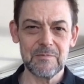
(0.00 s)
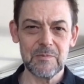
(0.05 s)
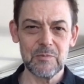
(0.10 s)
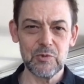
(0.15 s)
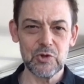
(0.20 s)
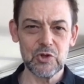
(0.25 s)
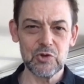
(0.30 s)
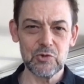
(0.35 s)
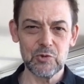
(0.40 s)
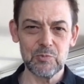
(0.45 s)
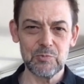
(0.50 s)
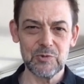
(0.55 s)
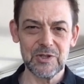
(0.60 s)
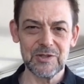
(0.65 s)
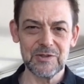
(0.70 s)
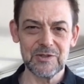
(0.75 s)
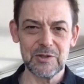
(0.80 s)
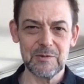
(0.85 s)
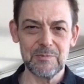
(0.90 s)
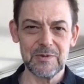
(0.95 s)
which will
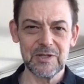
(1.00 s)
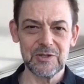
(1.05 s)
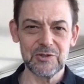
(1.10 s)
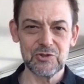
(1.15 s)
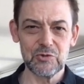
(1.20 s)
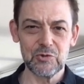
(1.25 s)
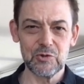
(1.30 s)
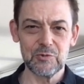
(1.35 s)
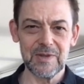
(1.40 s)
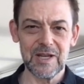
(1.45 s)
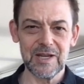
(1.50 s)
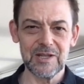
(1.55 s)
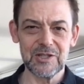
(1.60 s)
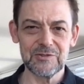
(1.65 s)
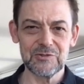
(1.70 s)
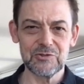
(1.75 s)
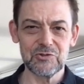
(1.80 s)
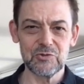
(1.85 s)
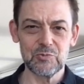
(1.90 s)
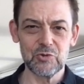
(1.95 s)
bring them into a
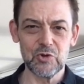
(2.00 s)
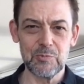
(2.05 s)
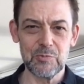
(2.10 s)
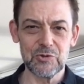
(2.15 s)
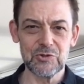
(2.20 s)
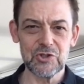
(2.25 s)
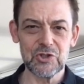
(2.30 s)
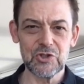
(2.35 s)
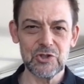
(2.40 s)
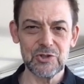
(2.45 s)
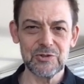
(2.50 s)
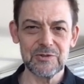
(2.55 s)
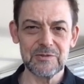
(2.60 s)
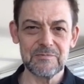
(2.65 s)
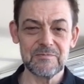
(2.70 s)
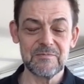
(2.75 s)
balanced superposition.